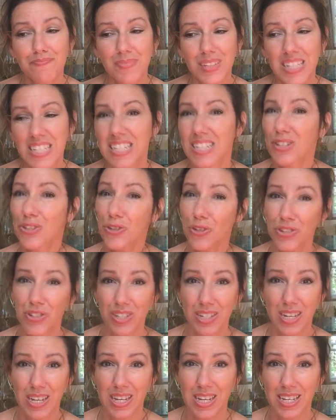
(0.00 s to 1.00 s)
it looks
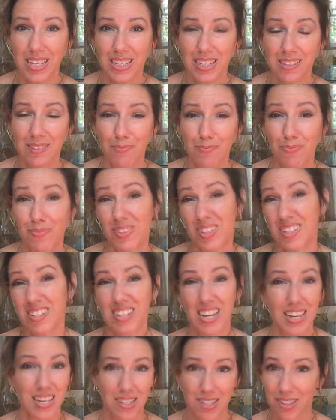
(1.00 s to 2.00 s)
like this
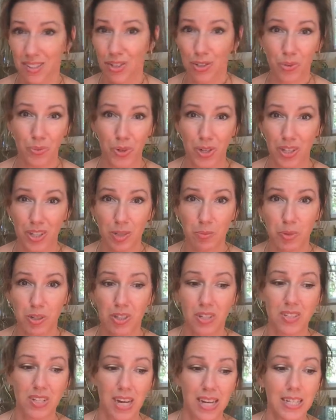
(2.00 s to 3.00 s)
day isn't going to work
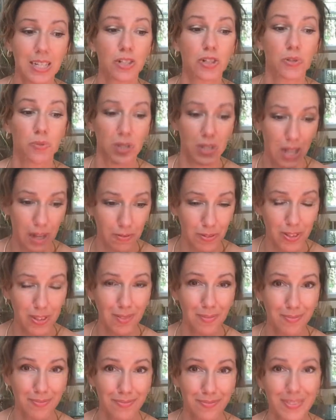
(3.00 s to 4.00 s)
because I can do 11
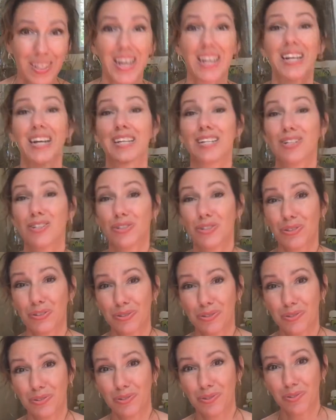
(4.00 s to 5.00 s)
and I can
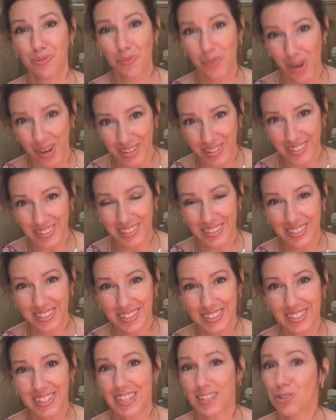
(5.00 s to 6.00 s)
do 1.
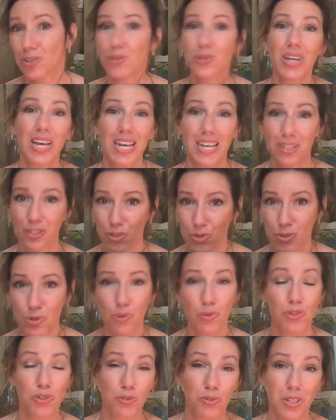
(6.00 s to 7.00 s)
You can't do
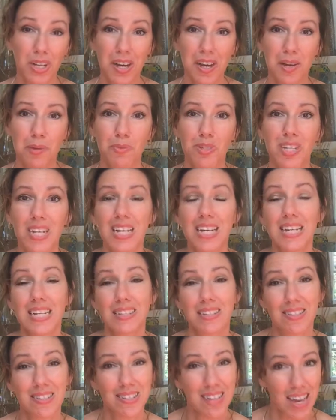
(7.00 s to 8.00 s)
those 2 times.
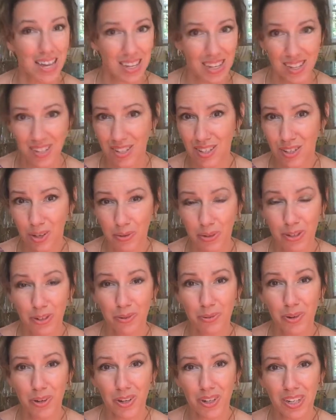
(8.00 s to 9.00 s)
This day isn't going to
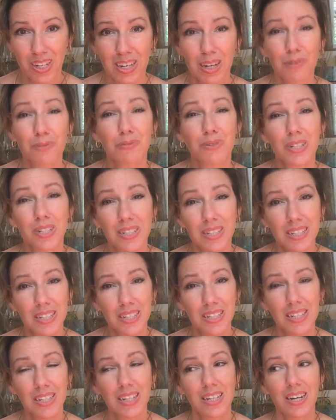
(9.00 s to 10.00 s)
work. And I
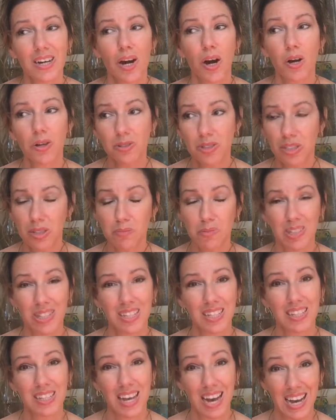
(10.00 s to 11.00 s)
really, ultimately,
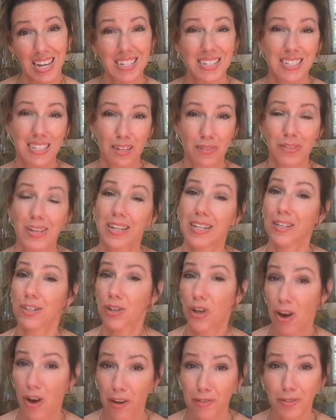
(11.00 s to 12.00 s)
the idea of getting
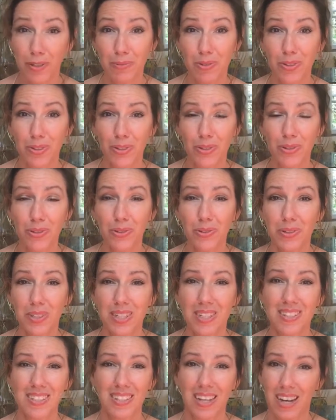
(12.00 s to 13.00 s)
coffee with you
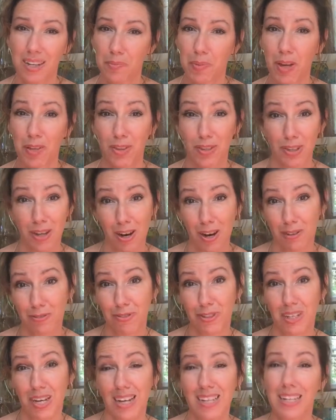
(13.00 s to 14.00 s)
is not about the
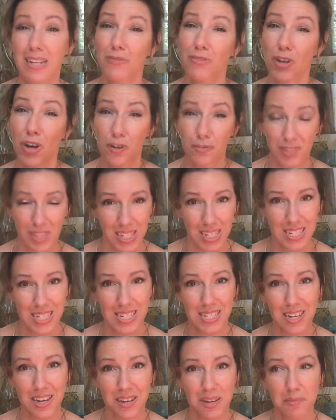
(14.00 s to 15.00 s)
coffee. I can have coffee
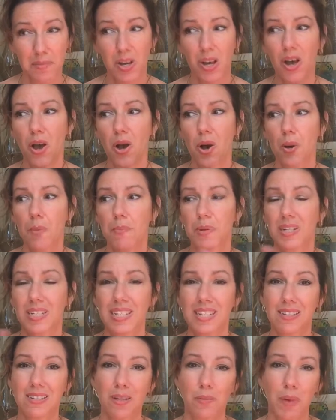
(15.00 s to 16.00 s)
anytime, but
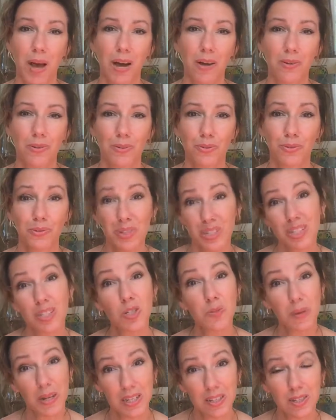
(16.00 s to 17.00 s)
it's about really
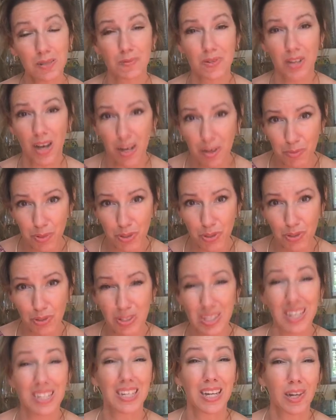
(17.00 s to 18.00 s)
spending some time with you because
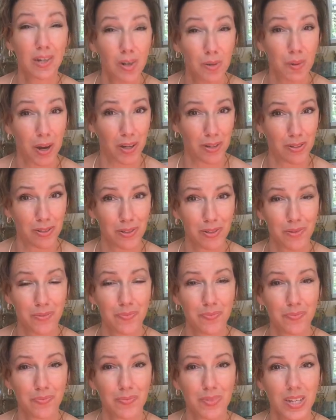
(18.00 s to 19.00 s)
I care about you.
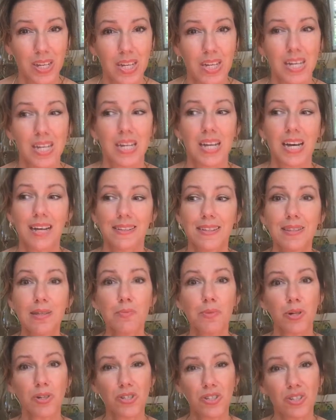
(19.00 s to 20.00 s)
And then the
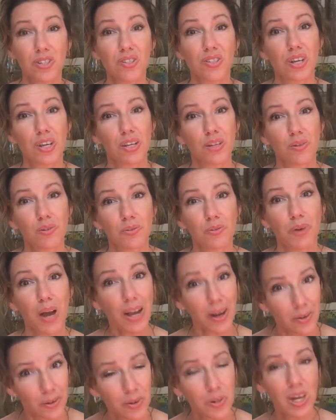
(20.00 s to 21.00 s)
person is like,
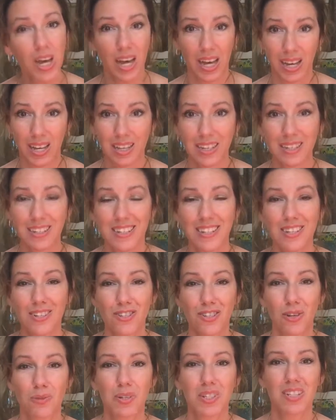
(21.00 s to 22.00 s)
wow, okay. So it's